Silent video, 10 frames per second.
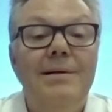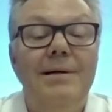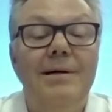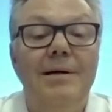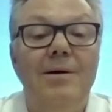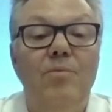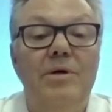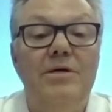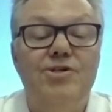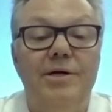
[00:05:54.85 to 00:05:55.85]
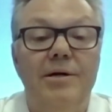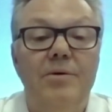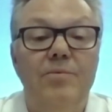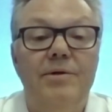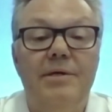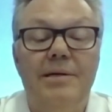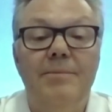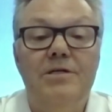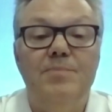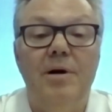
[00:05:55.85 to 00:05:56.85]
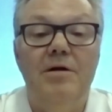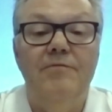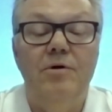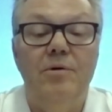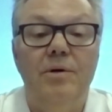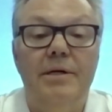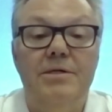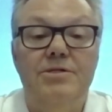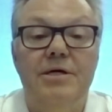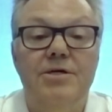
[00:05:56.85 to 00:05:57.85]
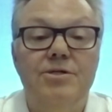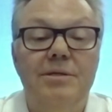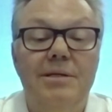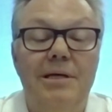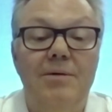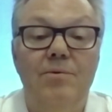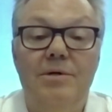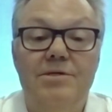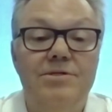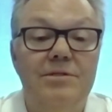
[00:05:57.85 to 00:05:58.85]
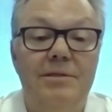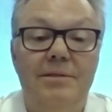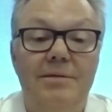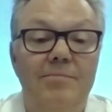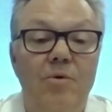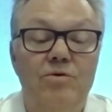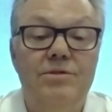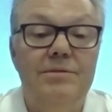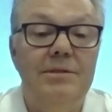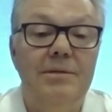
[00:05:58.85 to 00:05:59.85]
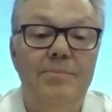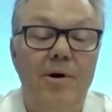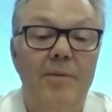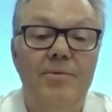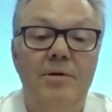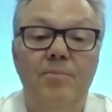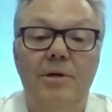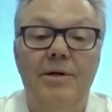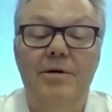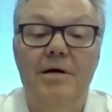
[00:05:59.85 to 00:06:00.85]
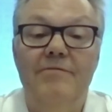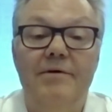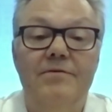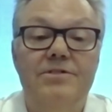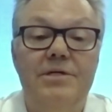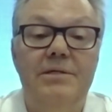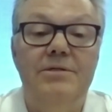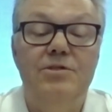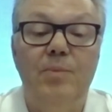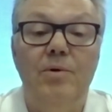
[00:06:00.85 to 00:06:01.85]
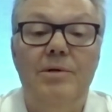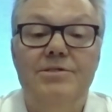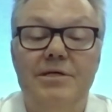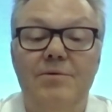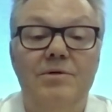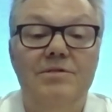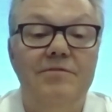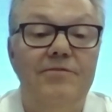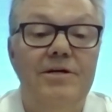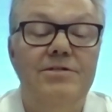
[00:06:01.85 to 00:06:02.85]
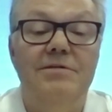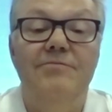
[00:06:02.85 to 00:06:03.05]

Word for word: uh, we shared with him as part of our organization. He was the most uh, popular player I've ever seen in sports. He was the face